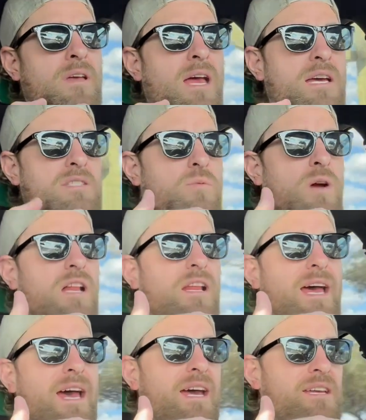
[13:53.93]
as well
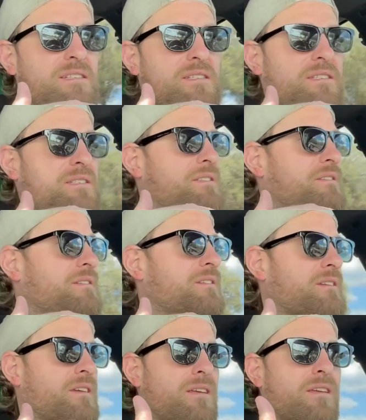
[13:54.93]
as
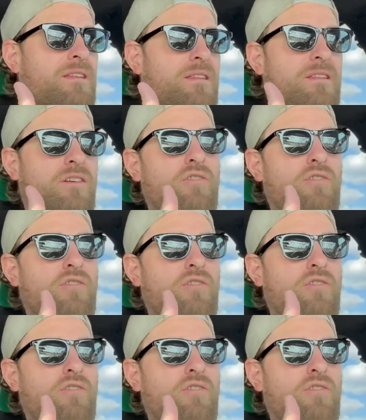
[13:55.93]
the